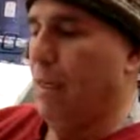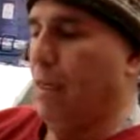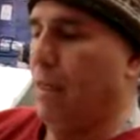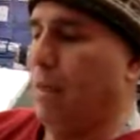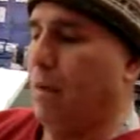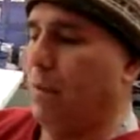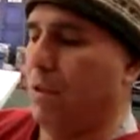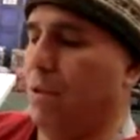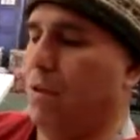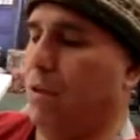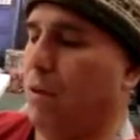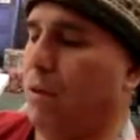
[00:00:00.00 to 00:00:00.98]

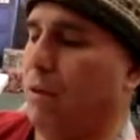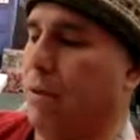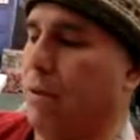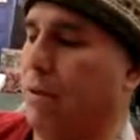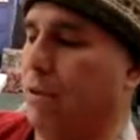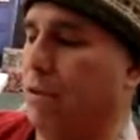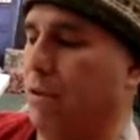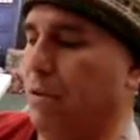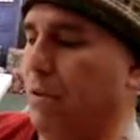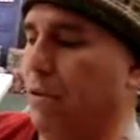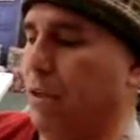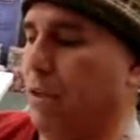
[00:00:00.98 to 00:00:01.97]
Mrs. Togaguri
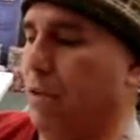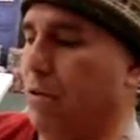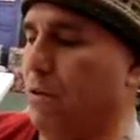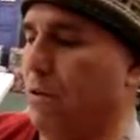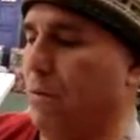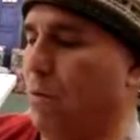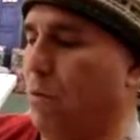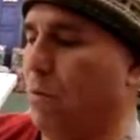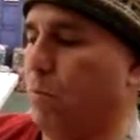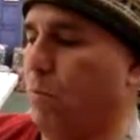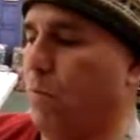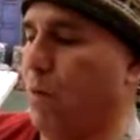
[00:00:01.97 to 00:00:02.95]
shares her
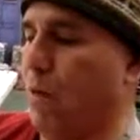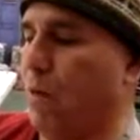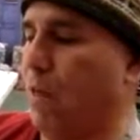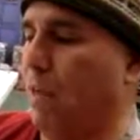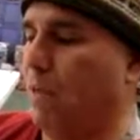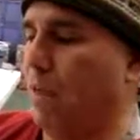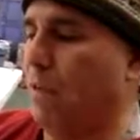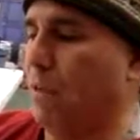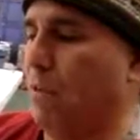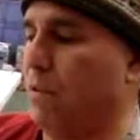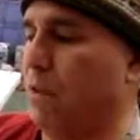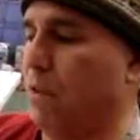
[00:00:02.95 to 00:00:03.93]
most profound life
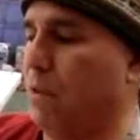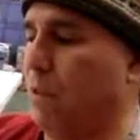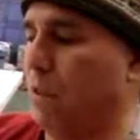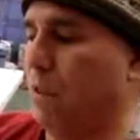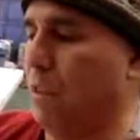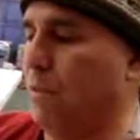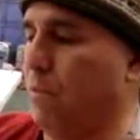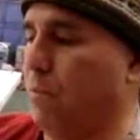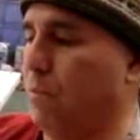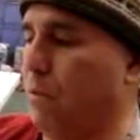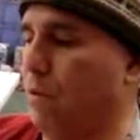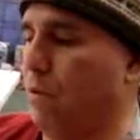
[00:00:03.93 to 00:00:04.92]
lessons, intimate secrets,
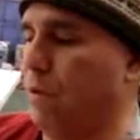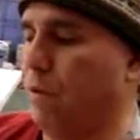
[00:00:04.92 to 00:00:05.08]
personal